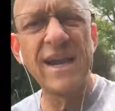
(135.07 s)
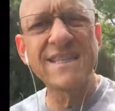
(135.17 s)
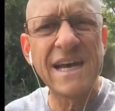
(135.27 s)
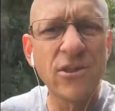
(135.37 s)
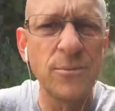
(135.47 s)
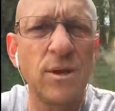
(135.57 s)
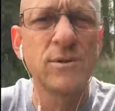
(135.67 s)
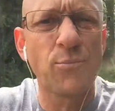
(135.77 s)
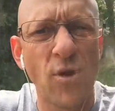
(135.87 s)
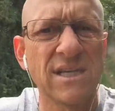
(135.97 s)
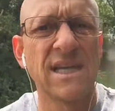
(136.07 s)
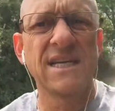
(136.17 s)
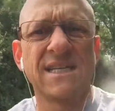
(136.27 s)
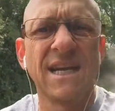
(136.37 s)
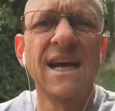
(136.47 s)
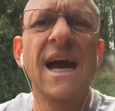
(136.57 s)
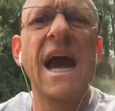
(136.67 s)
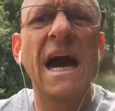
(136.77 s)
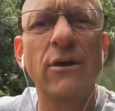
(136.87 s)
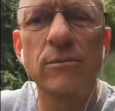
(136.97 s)
It's how the meat was processed,
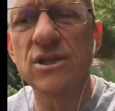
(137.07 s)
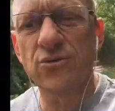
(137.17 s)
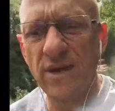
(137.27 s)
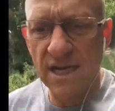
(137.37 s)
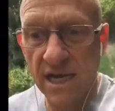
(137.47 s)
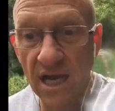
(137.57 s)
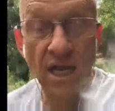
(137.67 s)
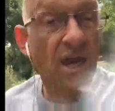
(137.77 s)
how it was treated,